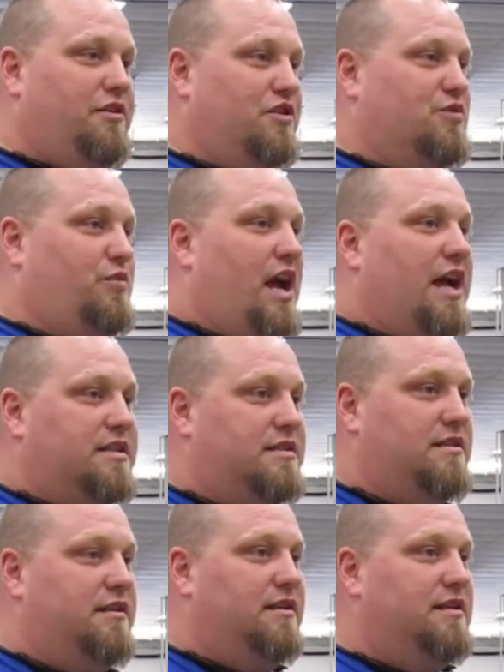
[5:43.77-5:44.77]
splice.
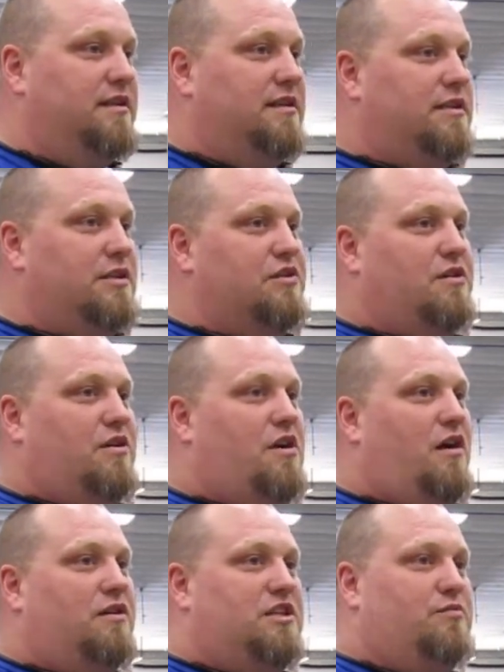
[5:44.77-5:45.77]
You can
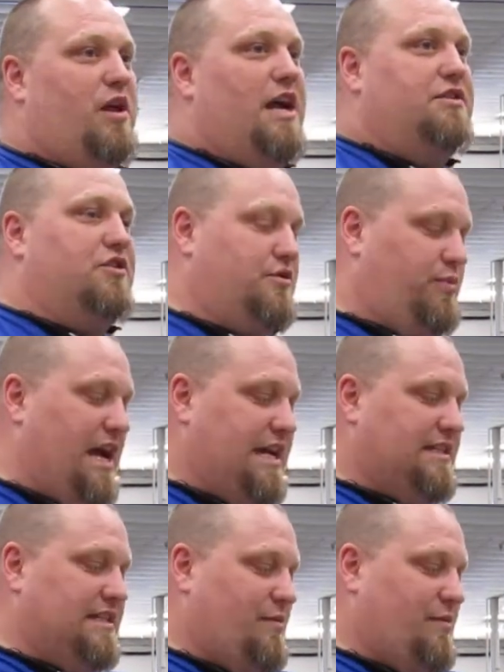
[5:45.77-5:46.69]
caulk the splice. Your splice is